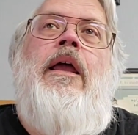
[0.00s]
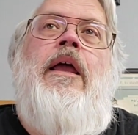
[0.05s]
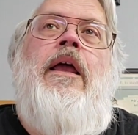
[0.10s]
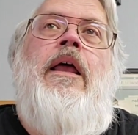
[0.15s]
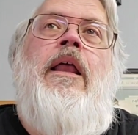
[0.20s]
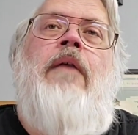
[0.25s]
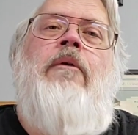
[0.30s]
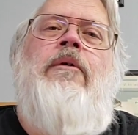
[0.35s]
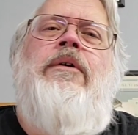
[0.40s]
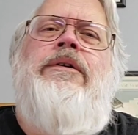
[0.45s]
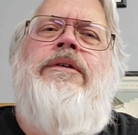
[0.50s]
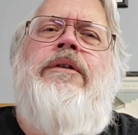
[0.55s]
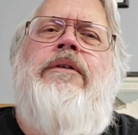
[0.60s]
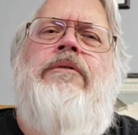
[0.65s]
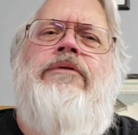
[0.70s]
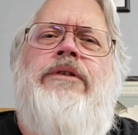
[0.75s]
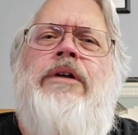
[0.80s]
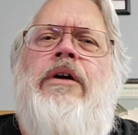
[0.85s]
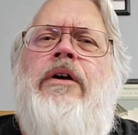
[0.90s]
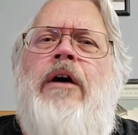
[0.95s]
And I want to
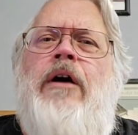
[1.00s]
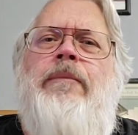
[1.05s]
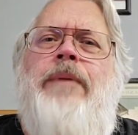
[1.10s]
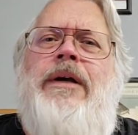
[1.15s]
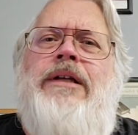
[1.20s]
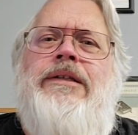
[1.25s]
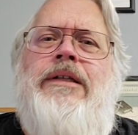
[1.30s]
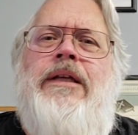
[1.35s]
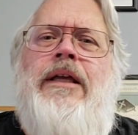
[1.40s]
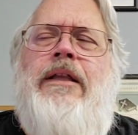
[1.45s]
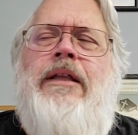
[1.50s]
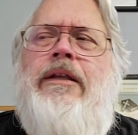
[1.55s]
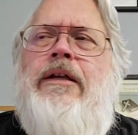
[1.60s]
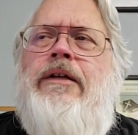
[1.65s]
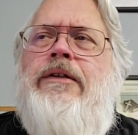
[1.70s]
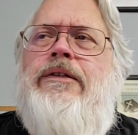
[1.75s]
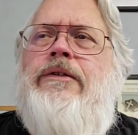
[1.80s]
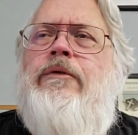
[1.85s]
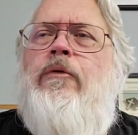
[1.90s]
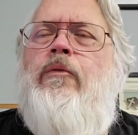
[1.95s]
start out by saying
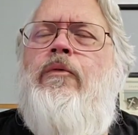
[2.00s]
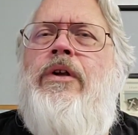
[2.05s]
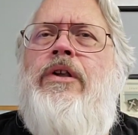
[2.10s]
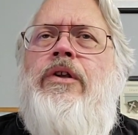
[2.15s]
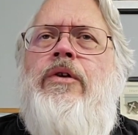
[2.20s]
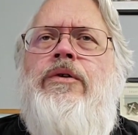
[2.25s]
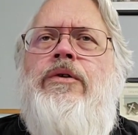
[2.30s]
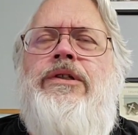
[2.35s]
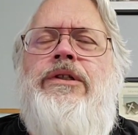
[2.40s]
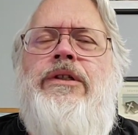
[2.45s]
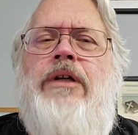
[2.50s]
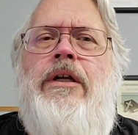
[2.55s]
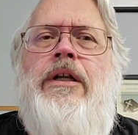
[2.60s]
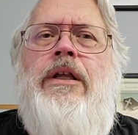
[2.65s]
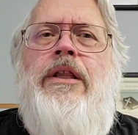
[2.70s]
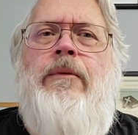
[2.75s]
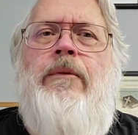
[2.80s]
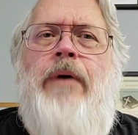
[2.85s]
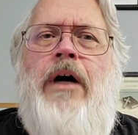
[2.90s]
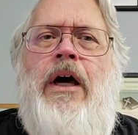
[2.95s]
this. When you study
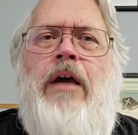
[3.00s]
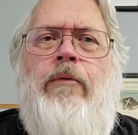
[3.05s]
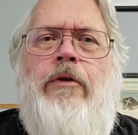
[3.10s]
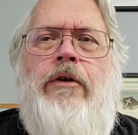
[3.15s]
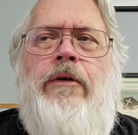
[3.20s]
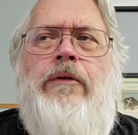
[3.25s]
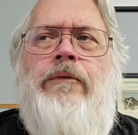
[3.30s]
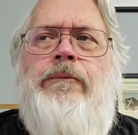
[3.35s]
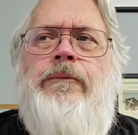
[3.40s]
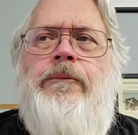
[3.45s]
the Bible,